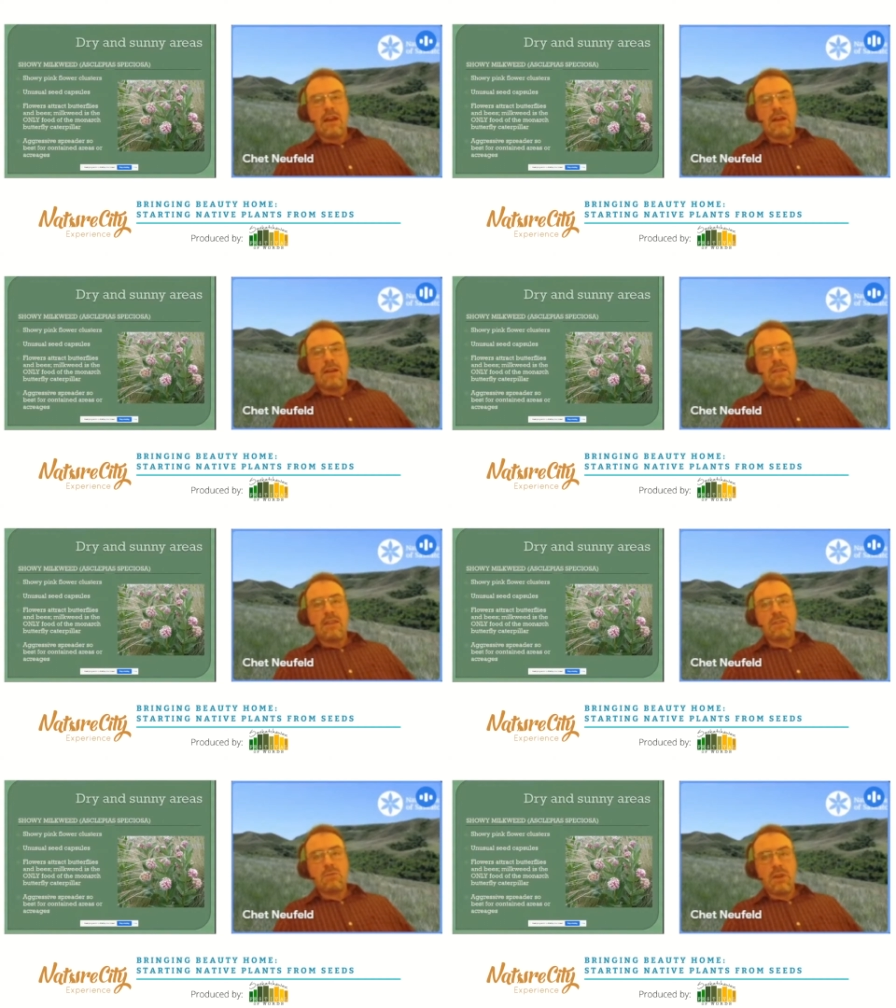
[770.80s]

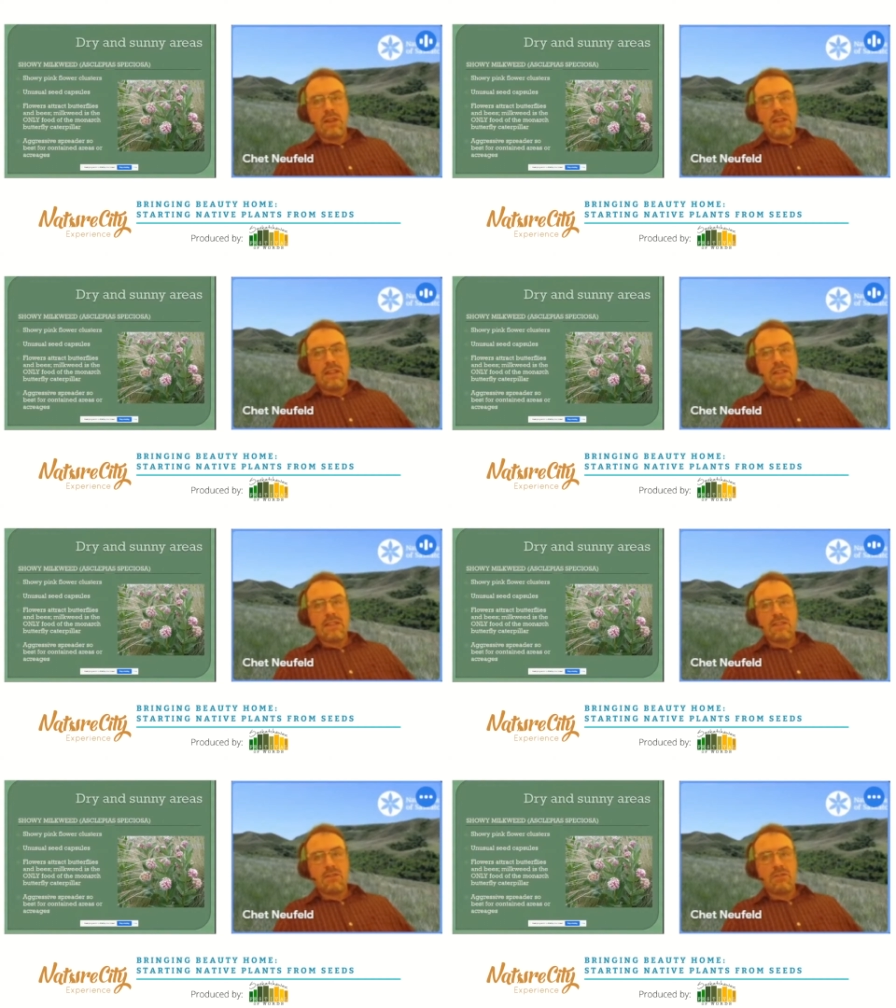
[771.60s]
This one
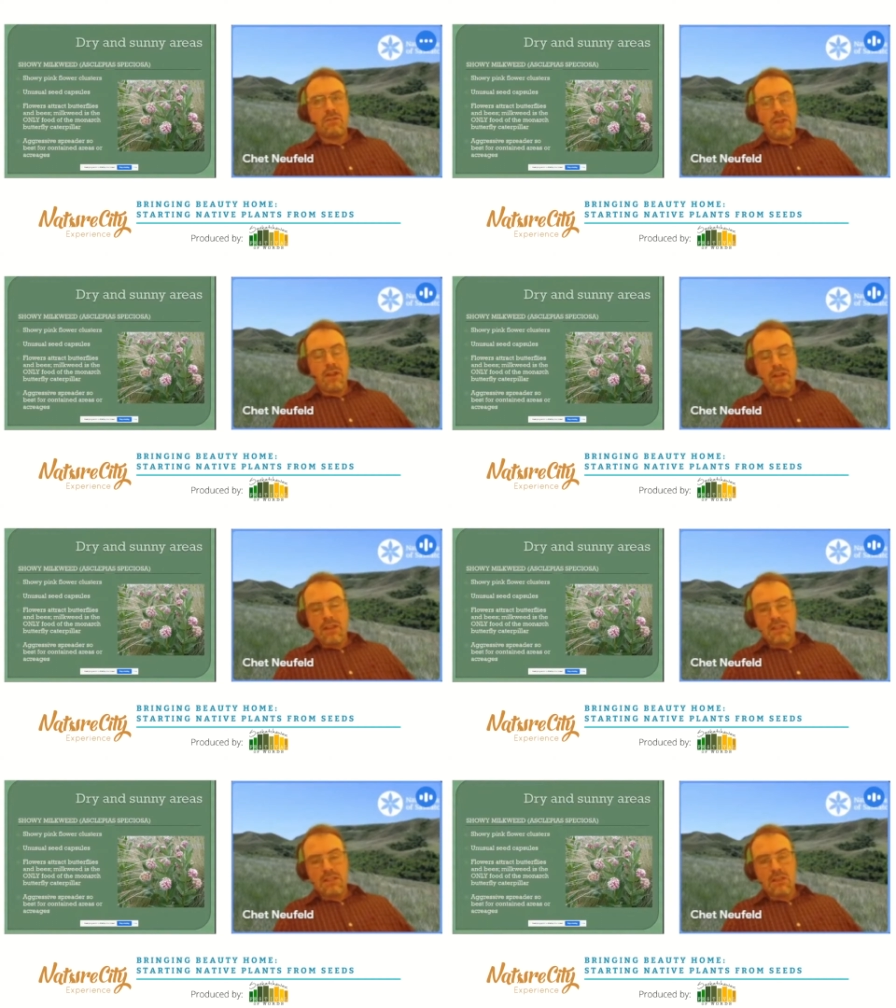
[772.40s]
is very
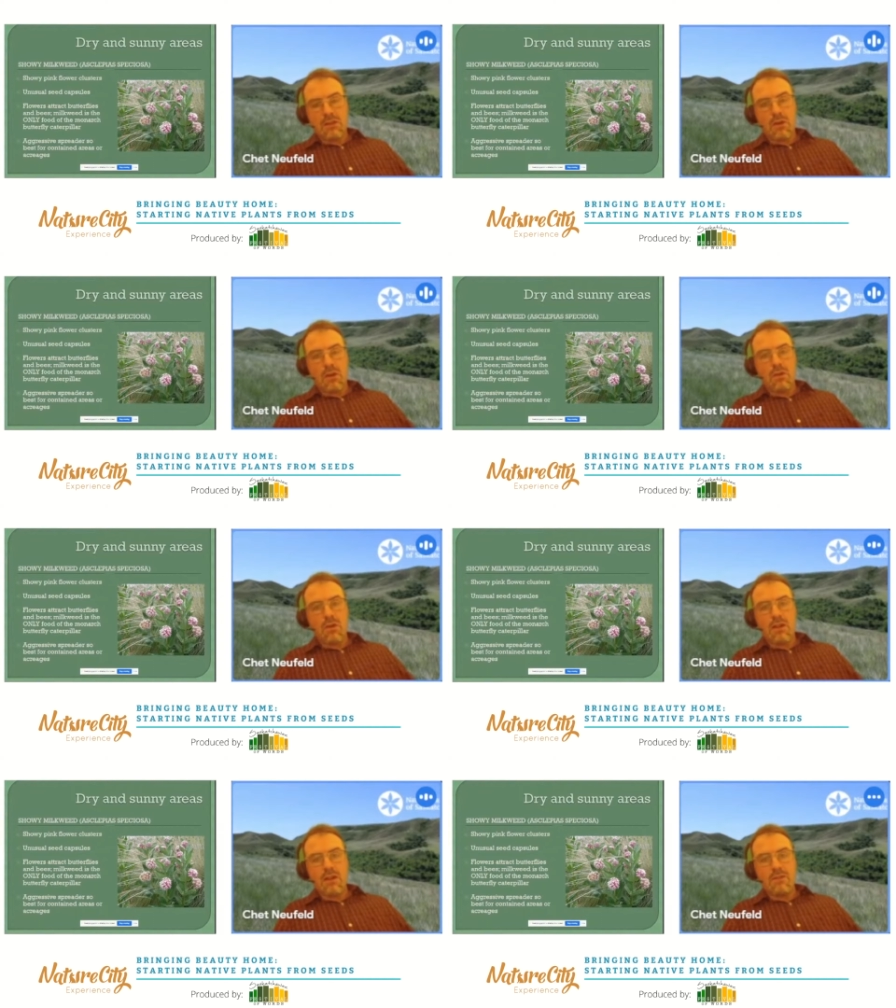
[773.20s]
easy to grow,
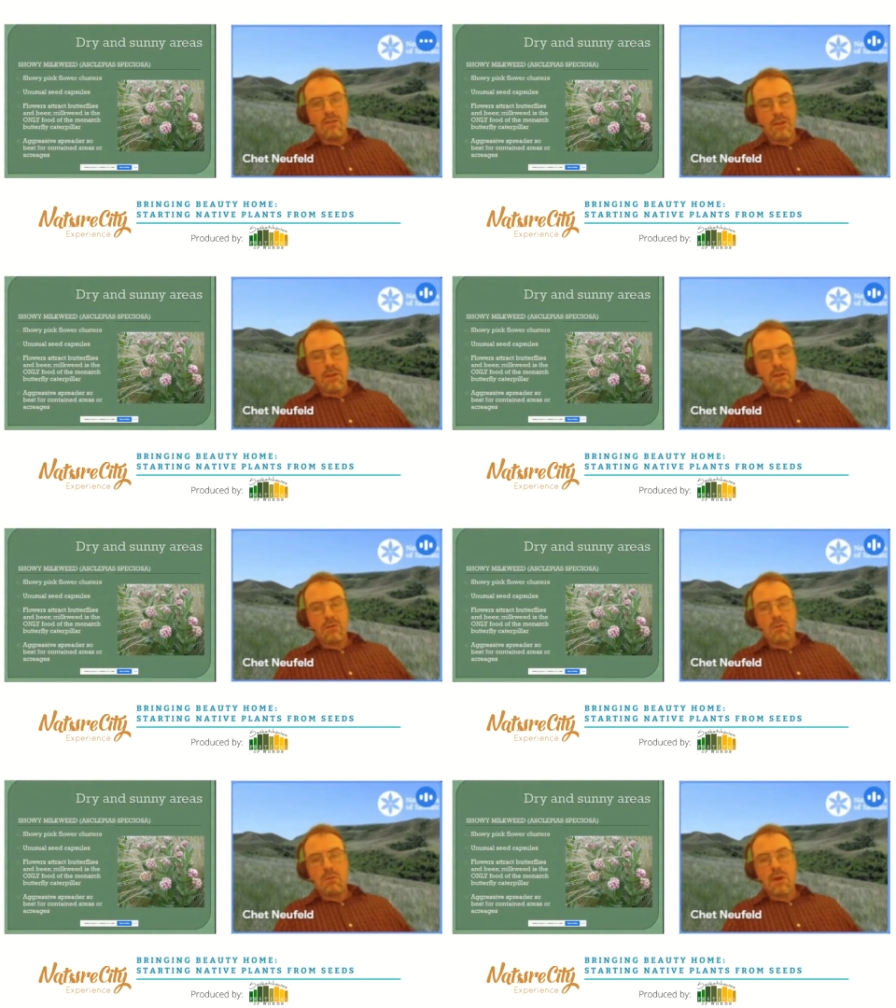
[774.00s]
very
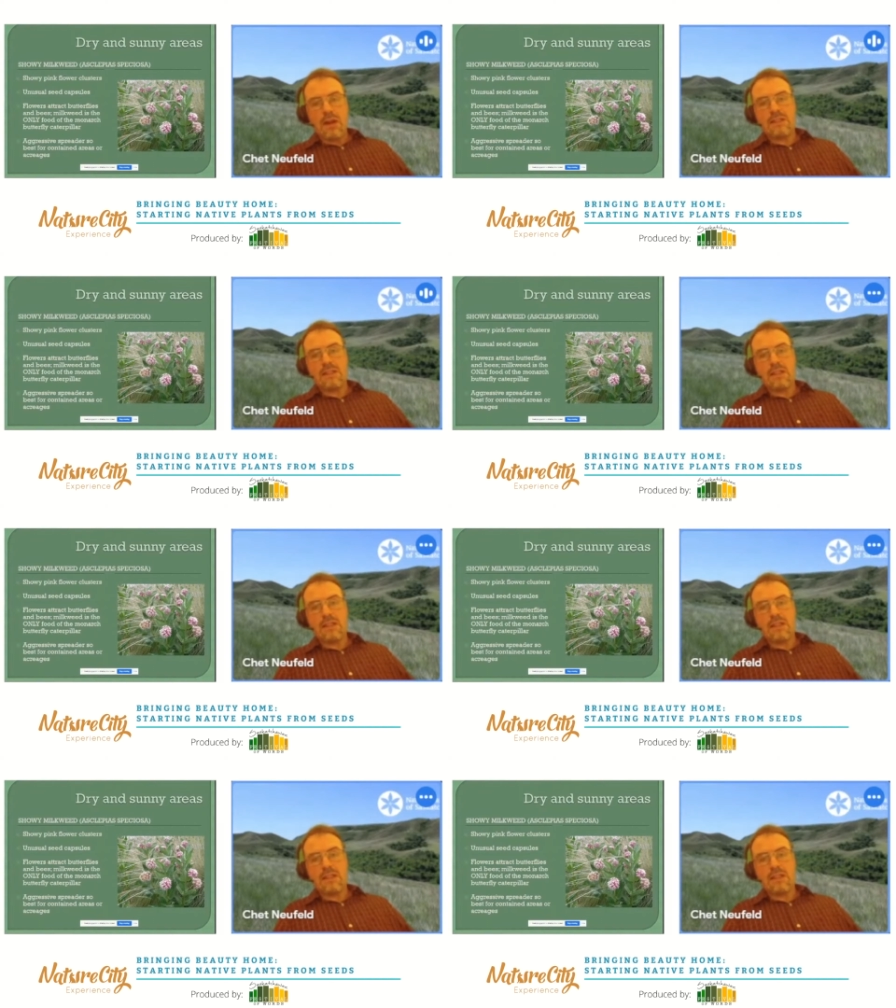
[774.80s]
robust.